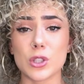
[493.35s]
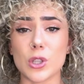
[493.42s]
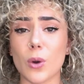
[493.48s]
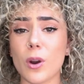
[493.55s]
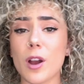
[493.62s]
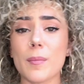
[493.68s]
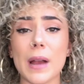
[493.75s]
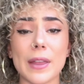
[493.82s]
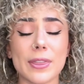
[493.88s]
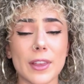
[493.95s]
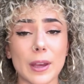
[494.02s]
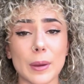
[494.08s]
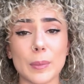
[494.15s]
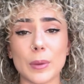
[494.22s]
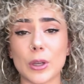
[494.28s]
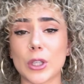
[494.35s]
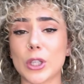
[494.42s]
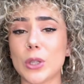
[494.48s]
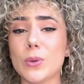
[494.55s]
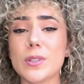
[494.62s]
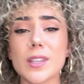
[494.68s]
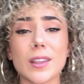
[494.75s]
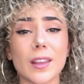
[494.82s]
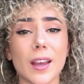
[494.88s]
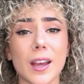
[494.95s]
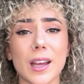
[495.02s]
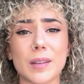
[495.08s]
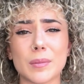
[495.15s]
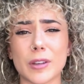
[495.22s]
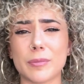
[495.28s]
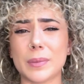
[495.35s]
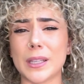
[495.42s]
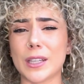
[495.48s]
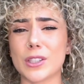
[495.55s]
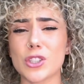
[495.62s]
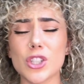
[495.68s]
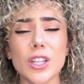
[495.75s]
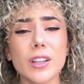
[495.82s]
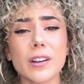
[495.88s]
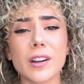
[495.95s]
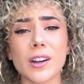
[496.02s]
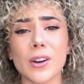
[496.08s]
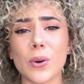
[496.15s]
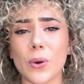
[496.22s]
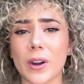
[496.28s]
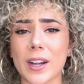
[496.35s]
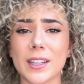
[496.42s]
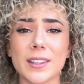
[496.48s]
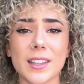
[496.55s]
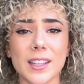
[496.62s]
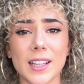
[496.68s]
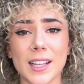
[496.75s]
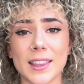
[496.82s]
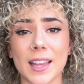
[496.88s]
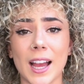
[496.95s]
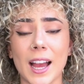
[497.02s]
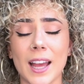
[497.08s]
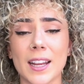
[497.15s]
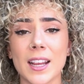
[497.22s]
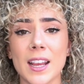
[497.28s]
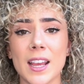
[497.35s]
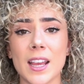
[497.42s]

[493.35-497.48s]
Don't come at them accusing them of being a cheater or anything like that.